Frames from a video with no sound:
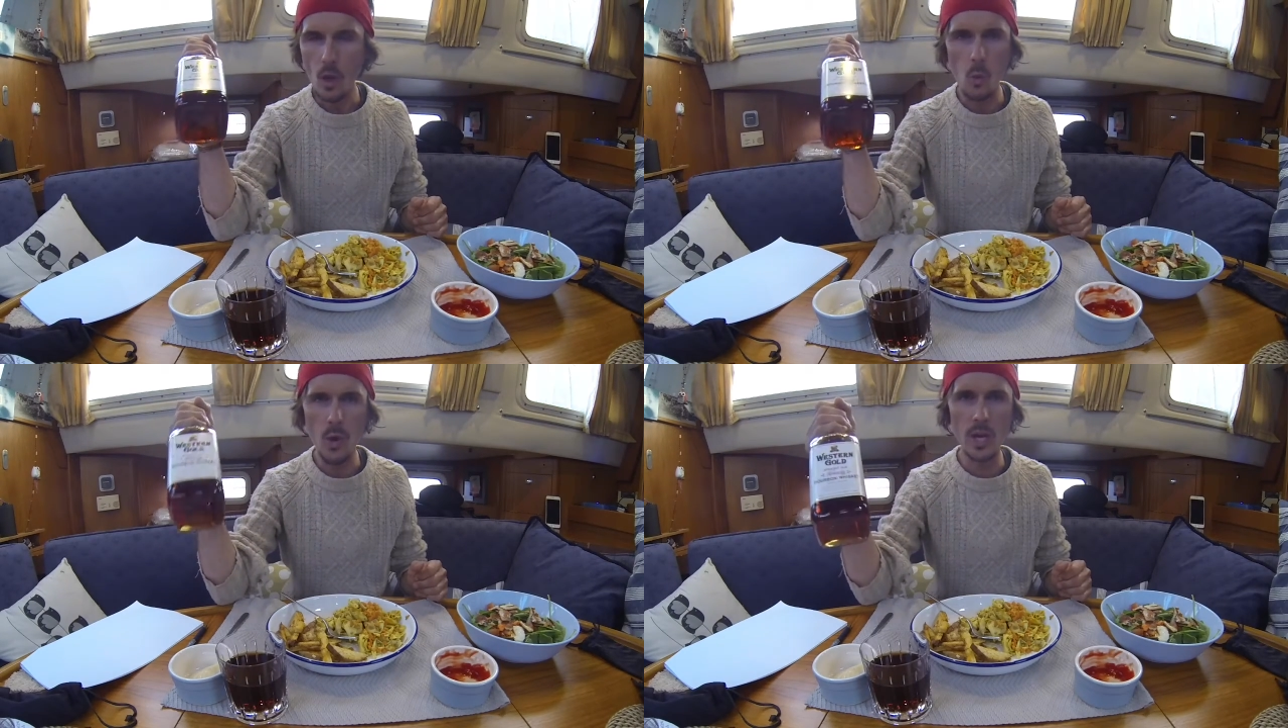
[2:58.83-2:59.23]

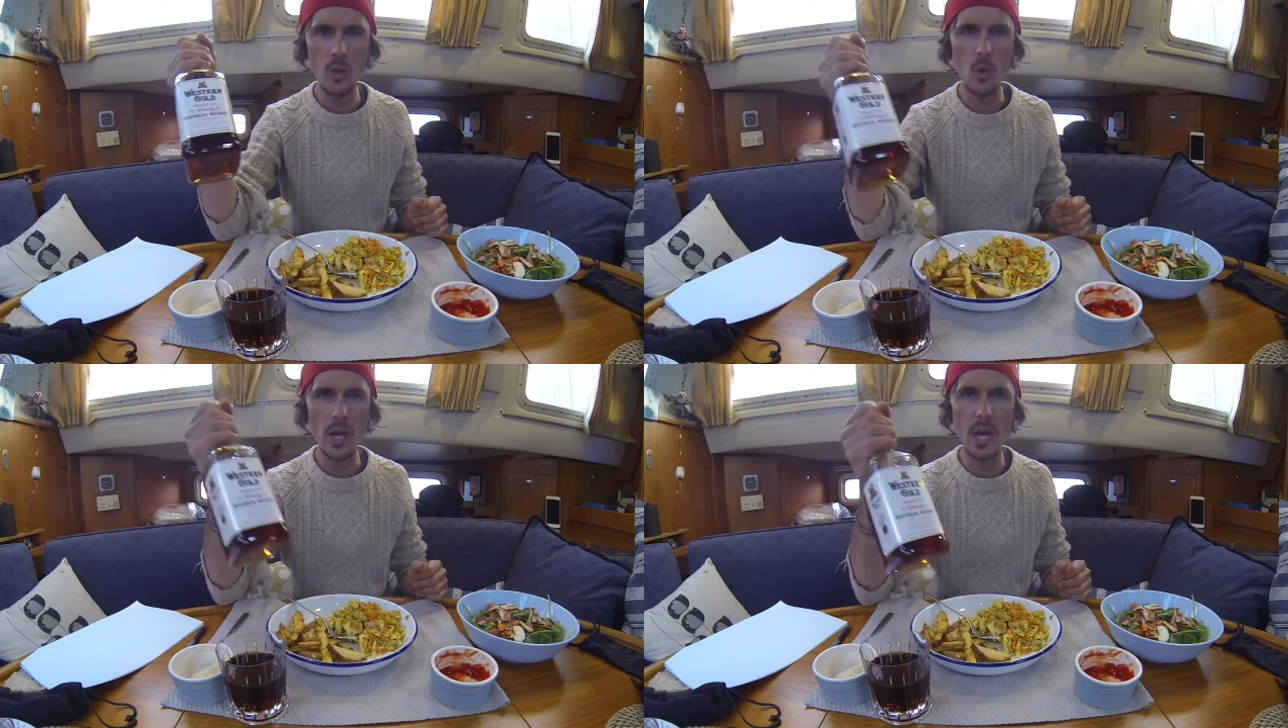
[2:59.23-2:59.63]
Winner,
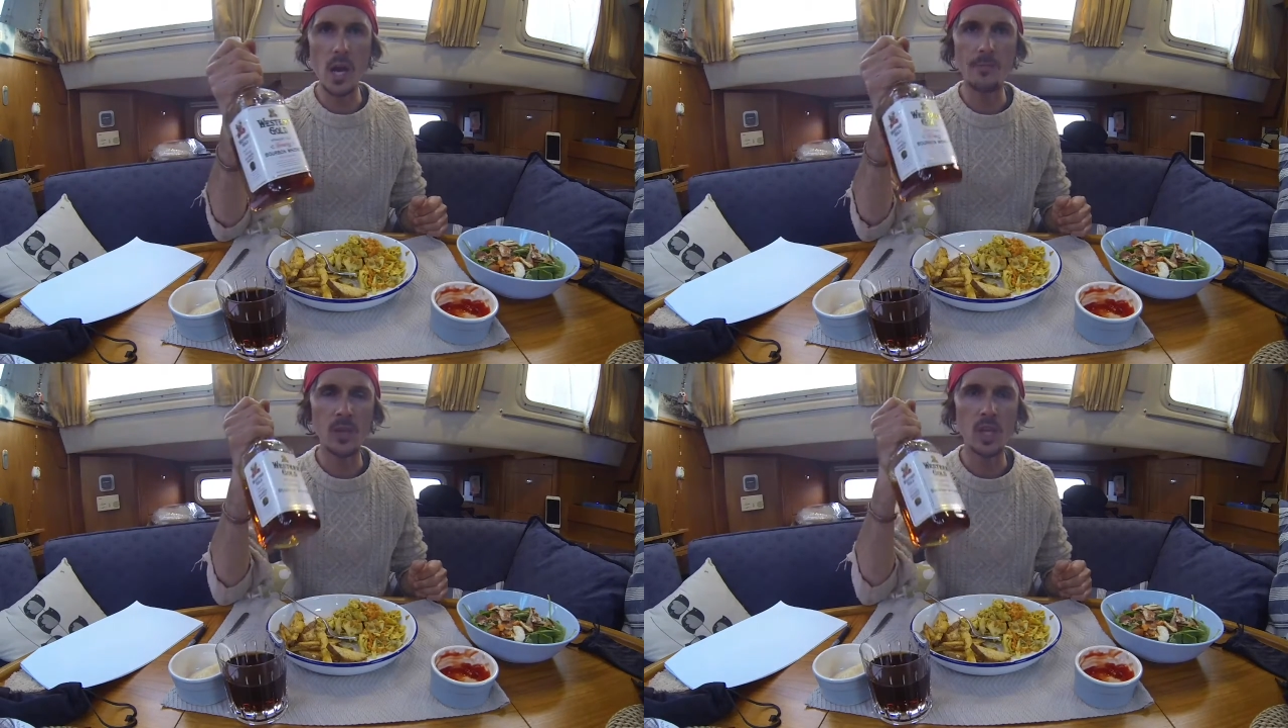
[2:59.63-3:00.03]

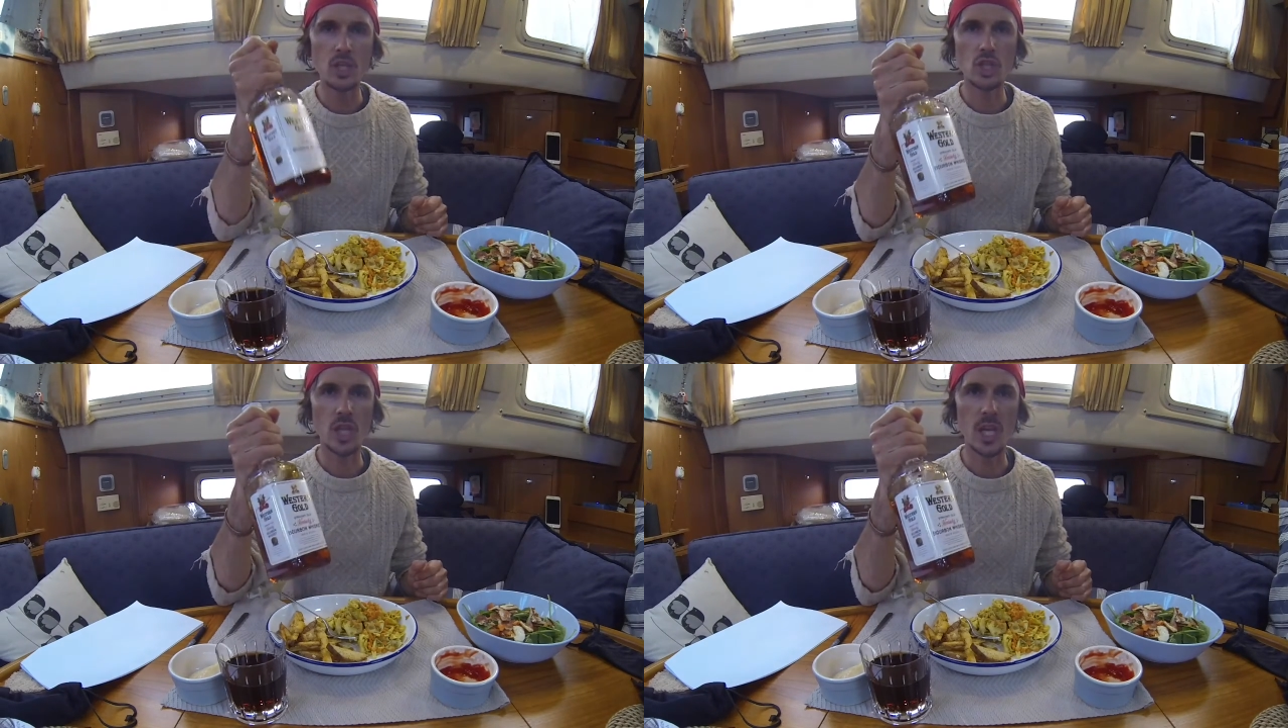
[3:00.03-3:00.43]
winner,
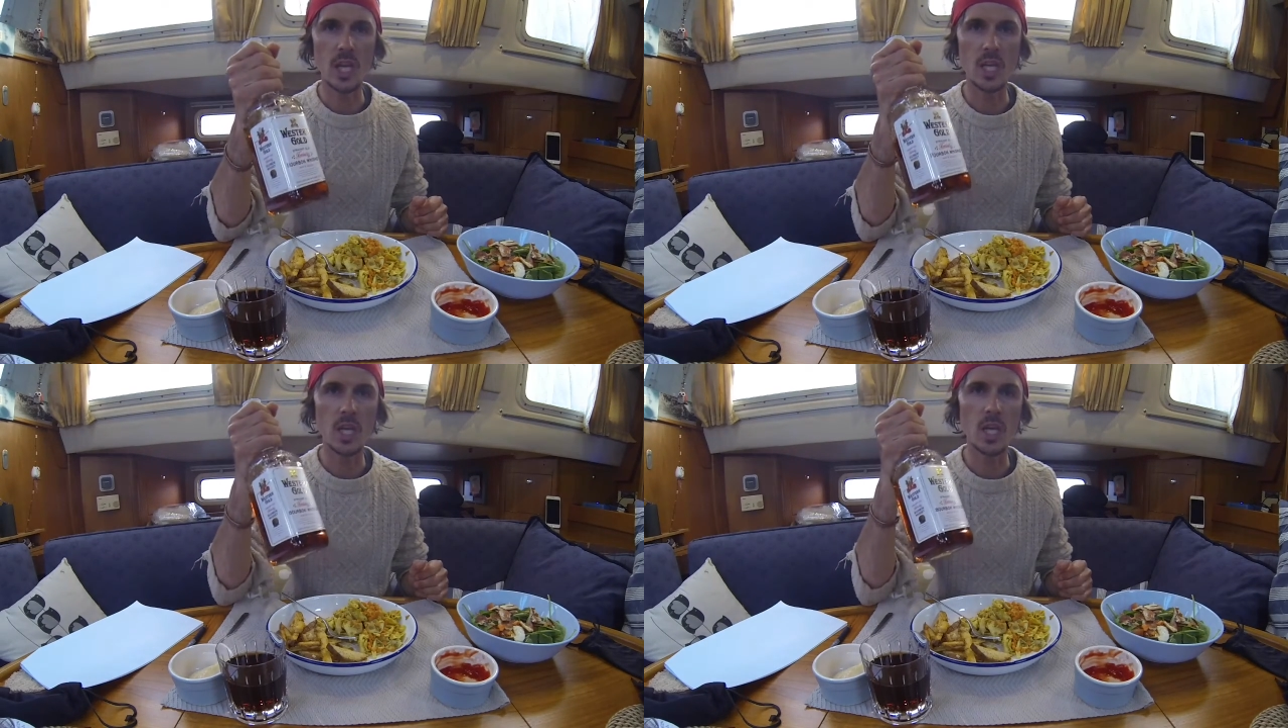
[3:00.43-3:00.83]

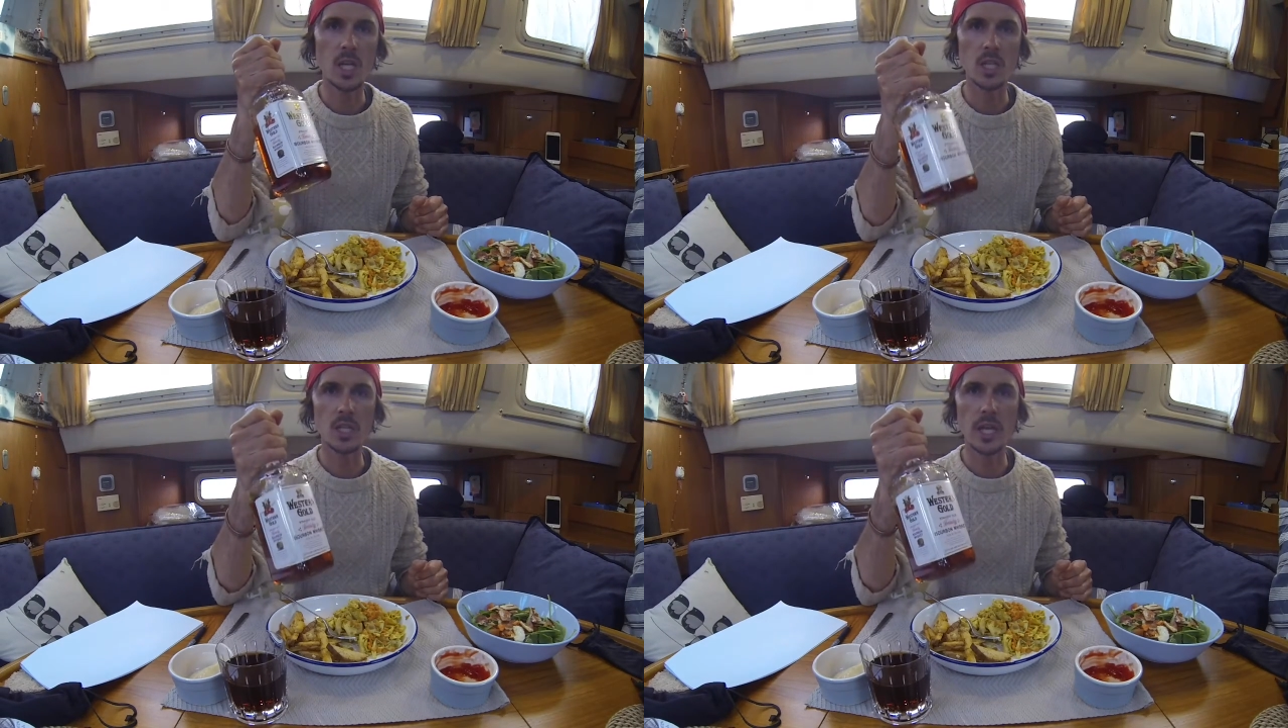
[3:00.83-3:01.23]
chicken
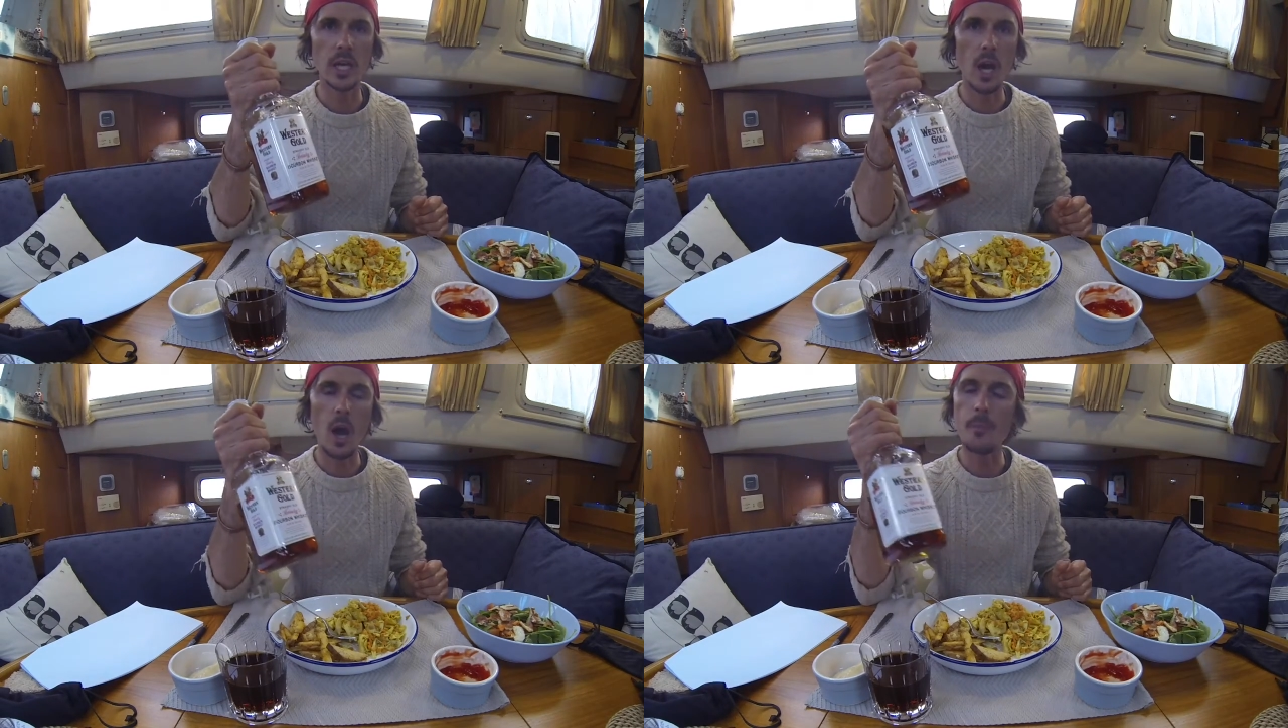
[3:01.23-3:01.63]

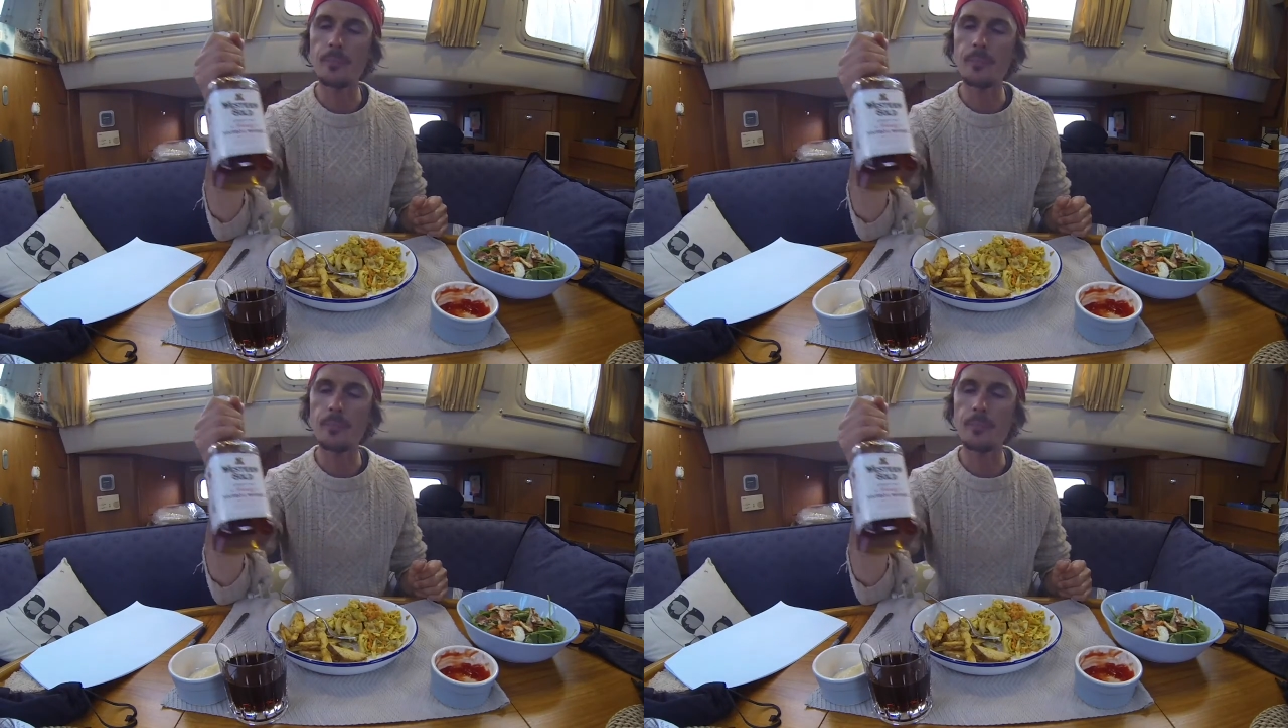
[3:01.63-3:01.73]
dinner.